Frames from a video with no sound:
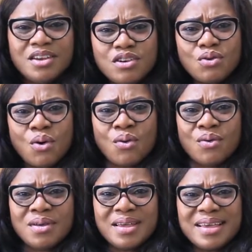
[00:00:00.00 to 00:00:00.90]

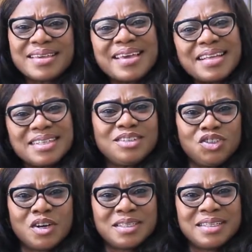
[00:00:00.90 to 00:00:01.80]
No, get
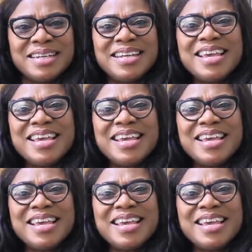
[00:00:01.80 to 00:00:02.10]
interested,